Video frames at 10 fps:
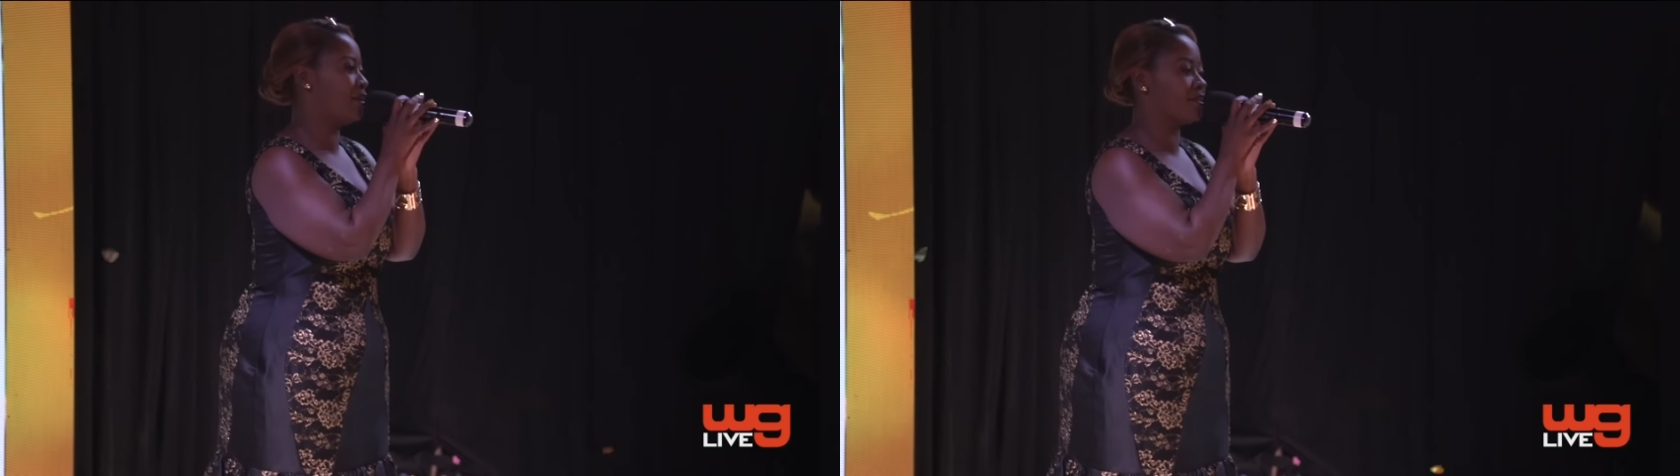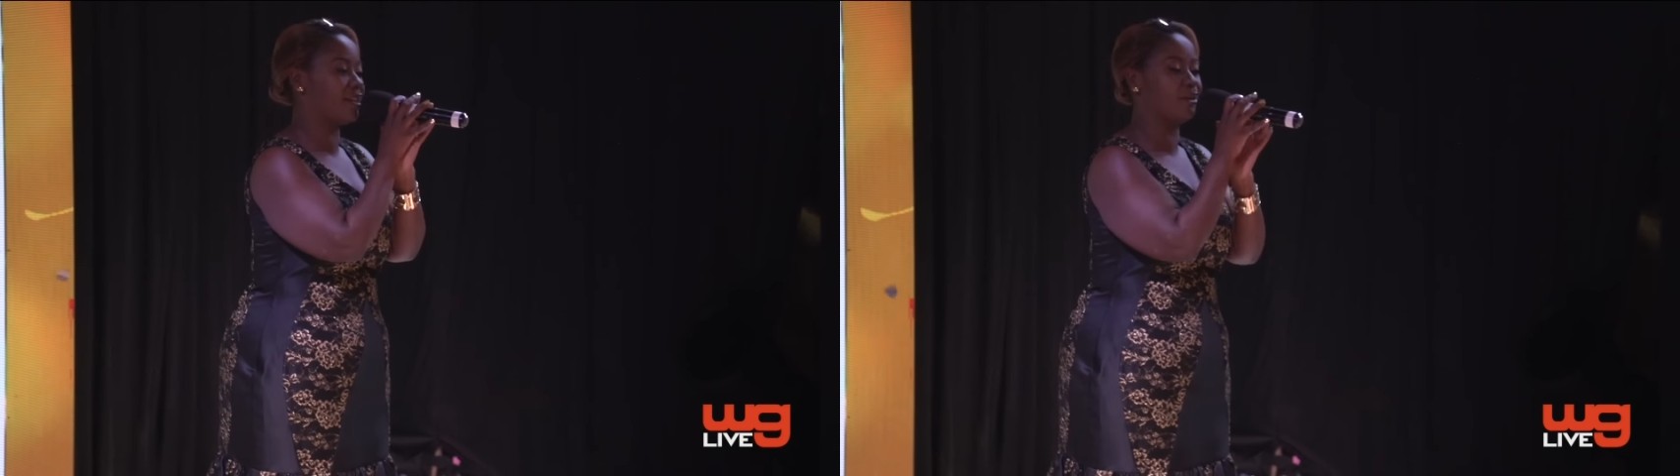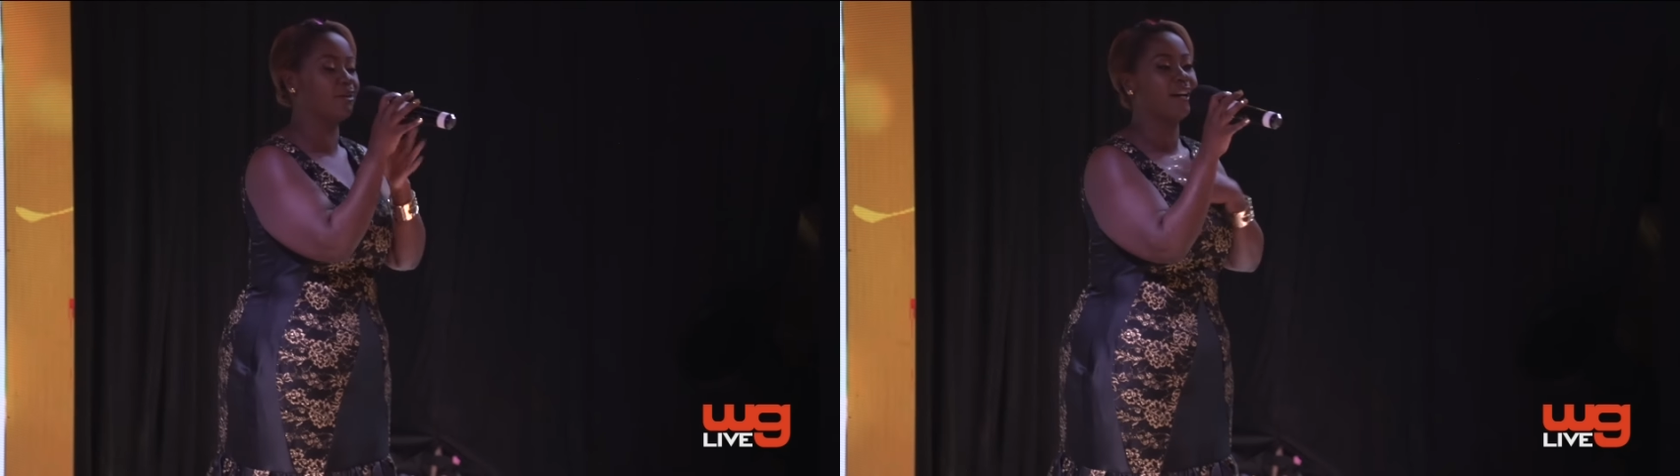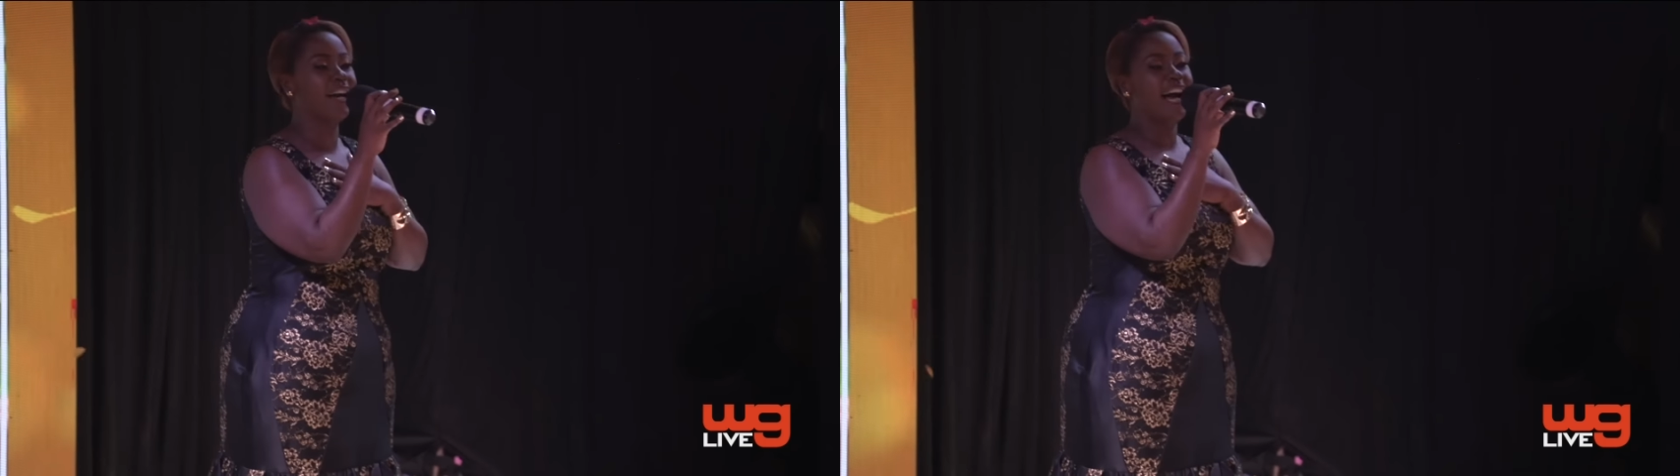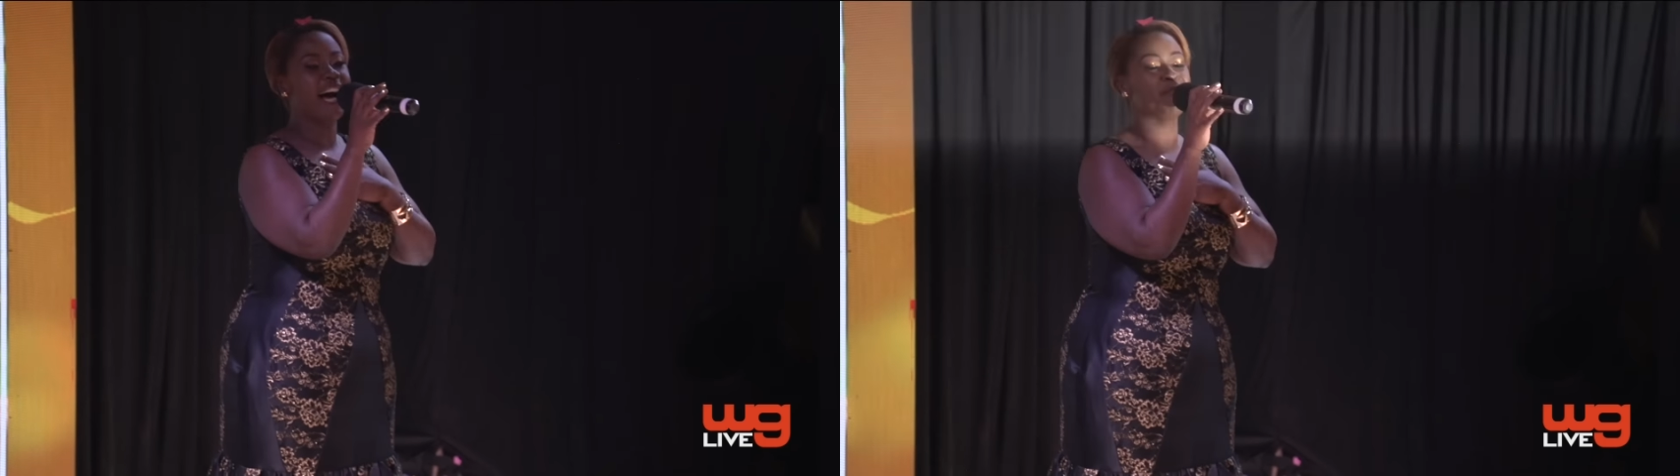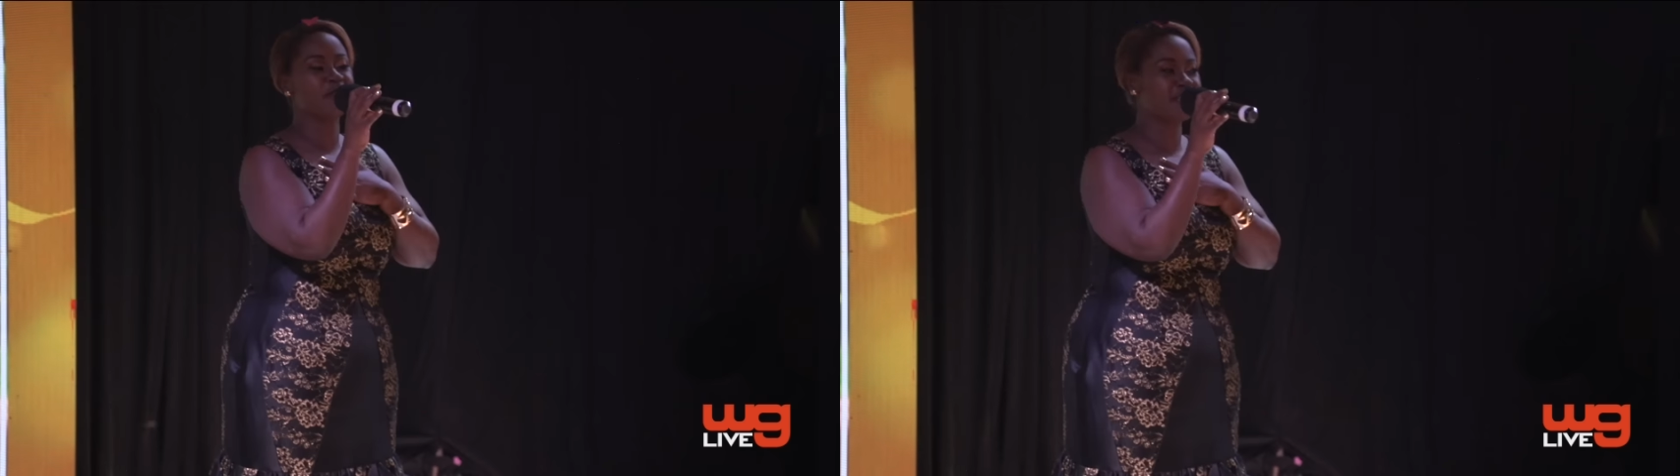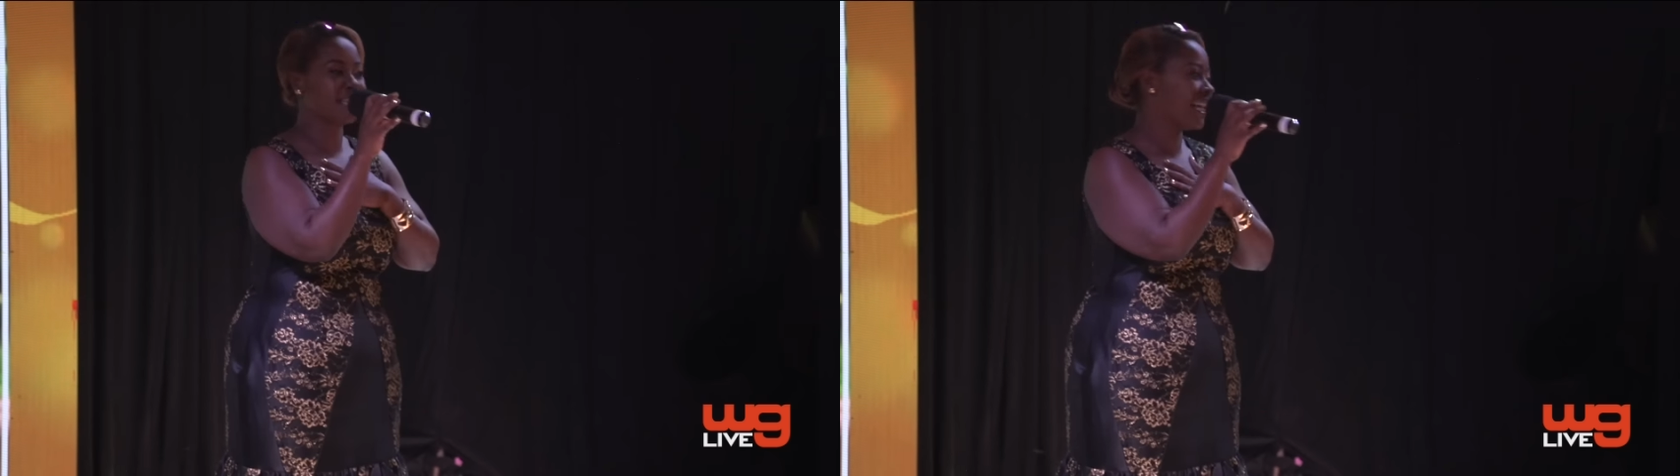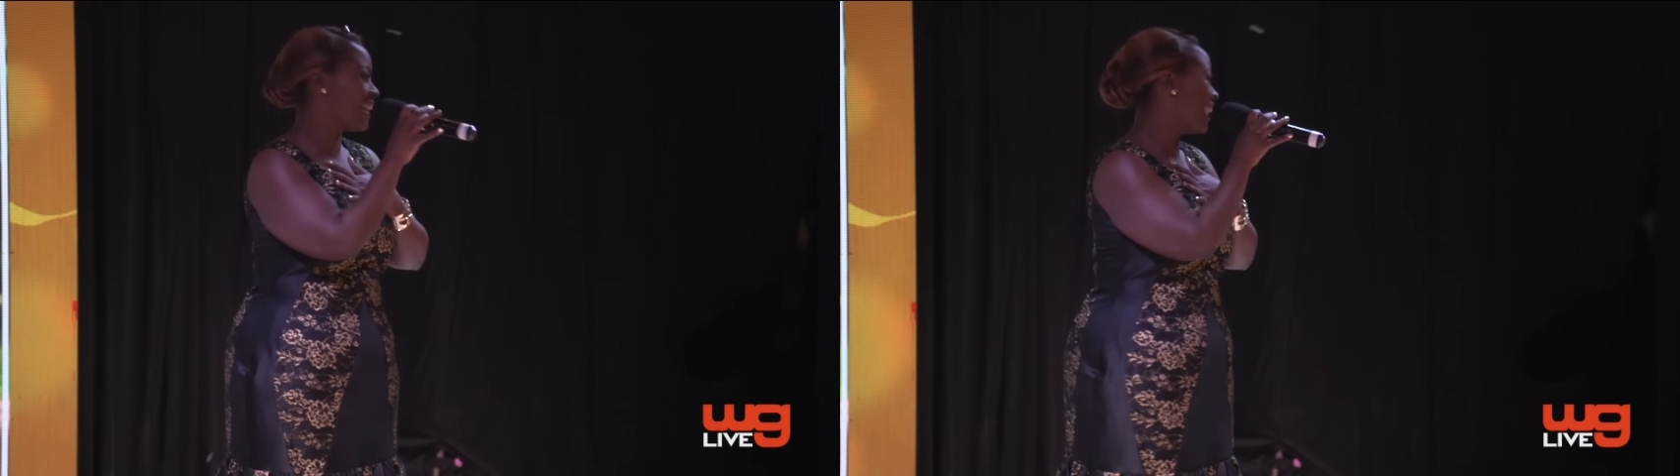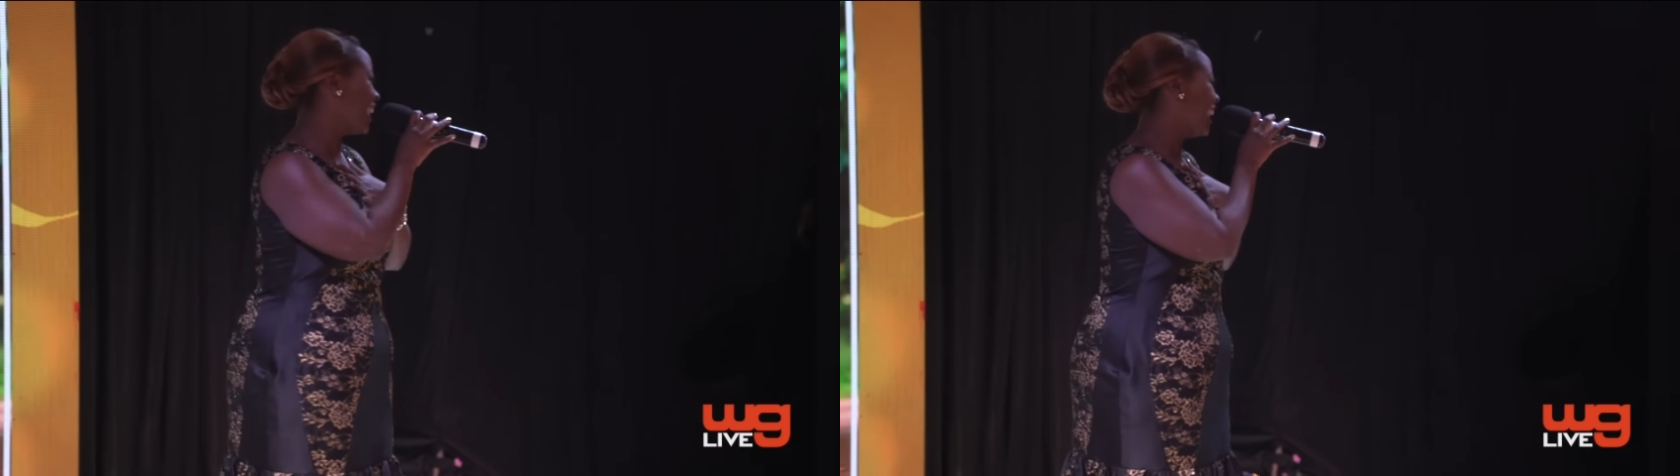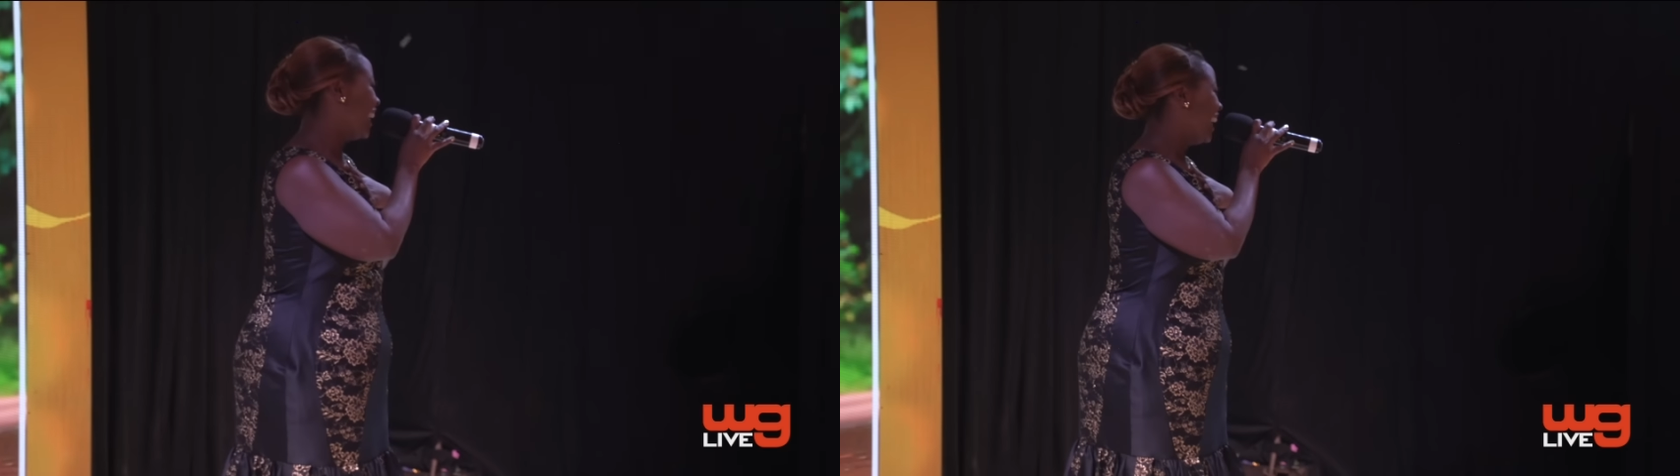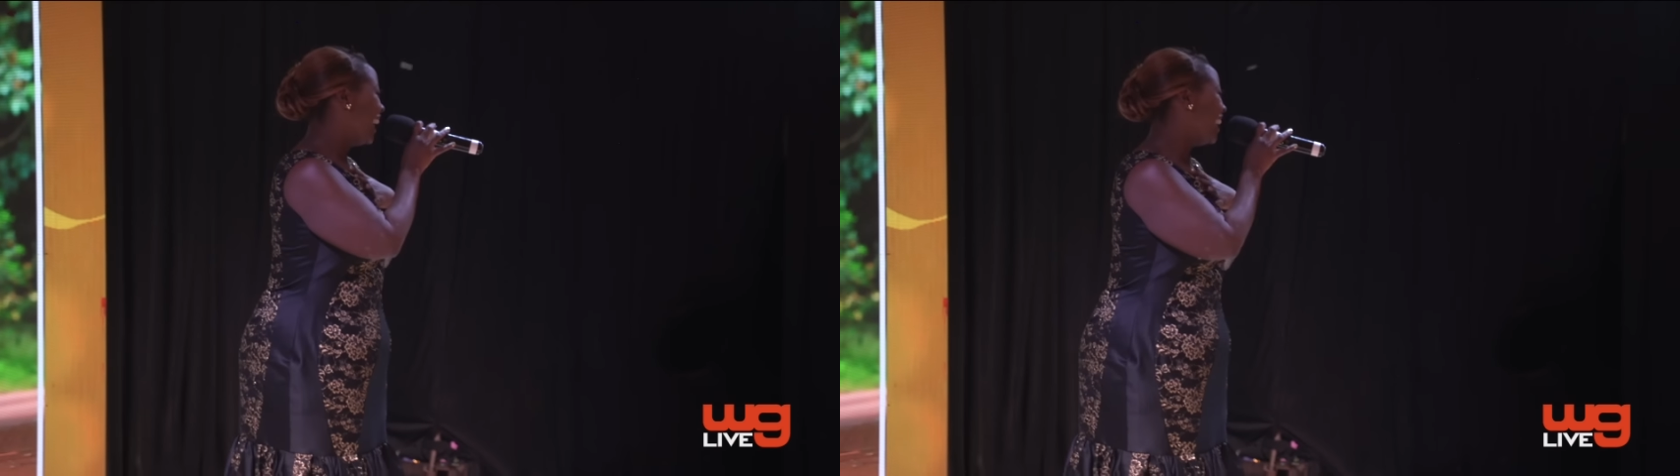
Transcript: I must say, I'm shaking.